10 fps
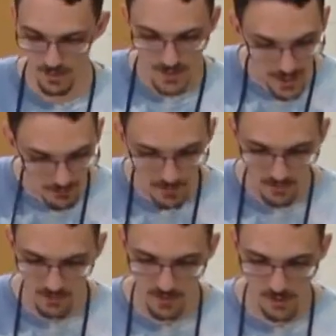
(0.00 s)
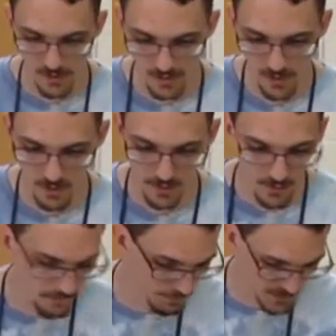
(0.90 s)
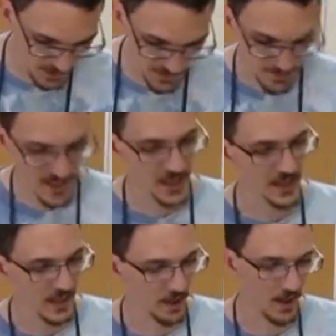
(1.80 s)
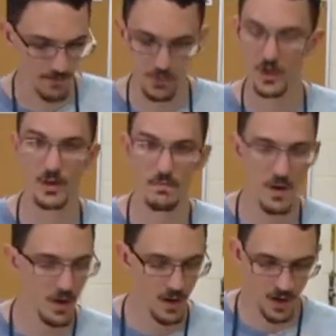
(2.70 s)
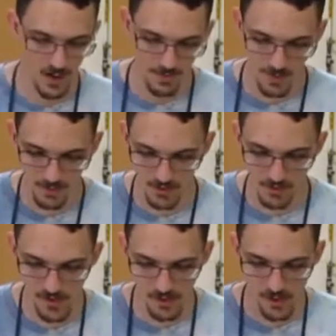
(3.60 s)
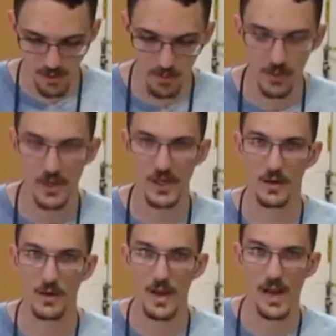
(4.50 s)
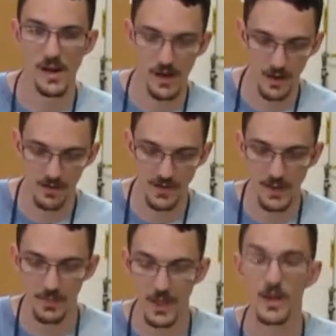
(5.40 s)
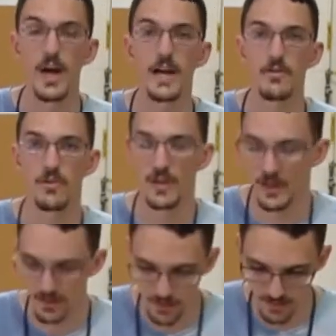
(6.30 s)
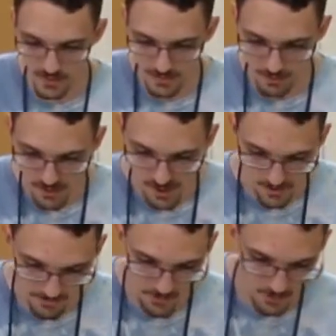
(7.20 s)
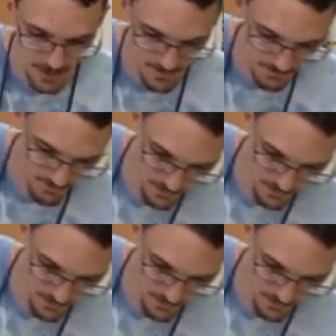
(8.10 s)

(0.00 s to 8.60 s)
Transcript: Now I'm going to start, because I'm tight here, I'm good. I'm going to start pulling and stapling either side of this staple here, okay?